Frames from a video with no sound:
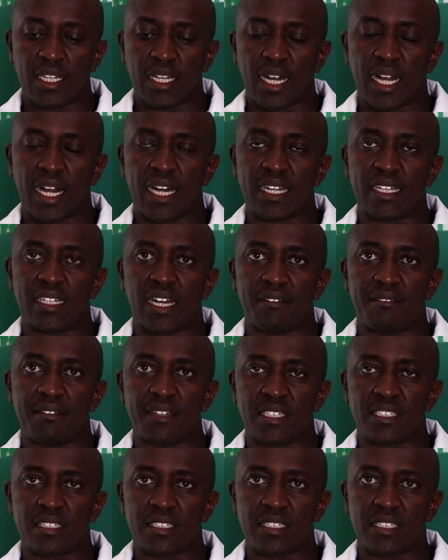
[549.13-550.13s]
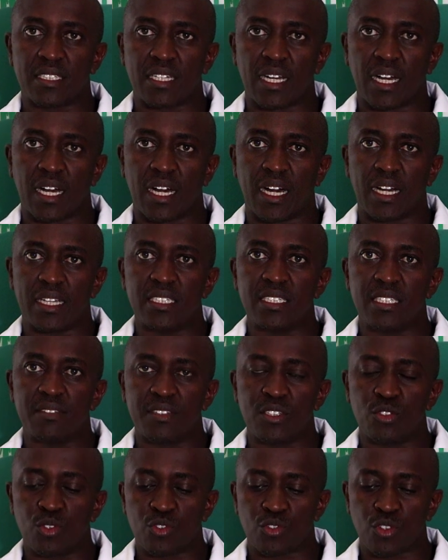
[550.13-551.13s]
and affects
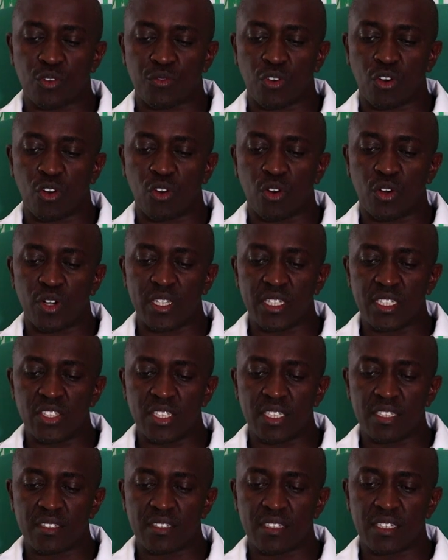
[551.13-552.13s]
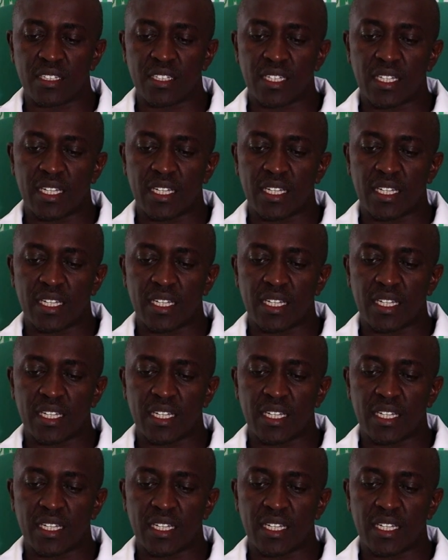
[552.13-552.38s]
individuals of all ages,